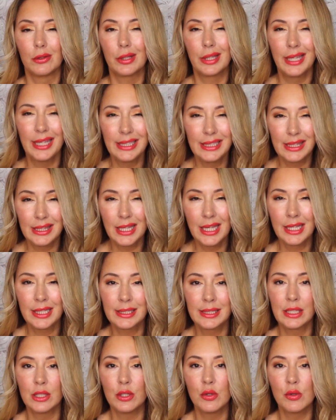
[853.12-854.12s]
kit
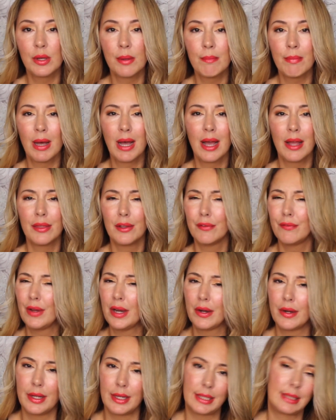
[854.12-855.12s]
things that you can buy. They're
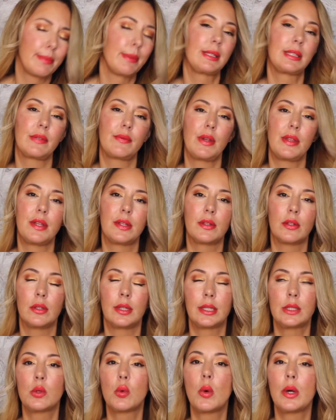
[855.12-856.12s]
very inexpensive. I think they're
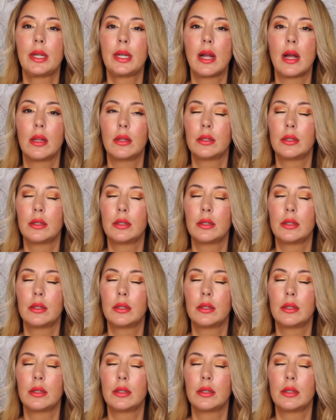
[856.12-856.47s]
like $20.